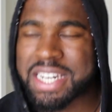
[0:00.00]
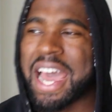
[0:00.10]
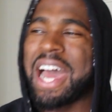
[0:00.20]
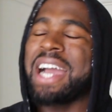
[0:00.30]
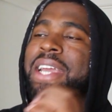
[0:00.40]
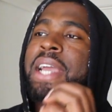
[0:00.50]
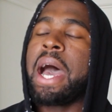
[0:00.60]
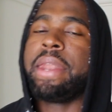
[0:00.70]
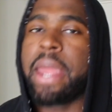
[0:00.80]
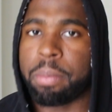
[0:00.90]
Not a
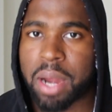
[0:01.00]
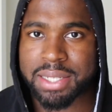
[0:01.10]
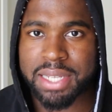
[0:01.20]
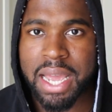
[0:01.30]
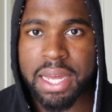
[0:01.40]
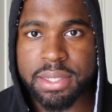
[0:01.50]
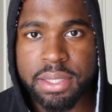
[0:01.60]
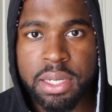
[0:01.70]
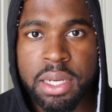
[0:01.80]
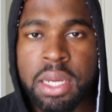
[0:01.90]
goddamn rat's ass.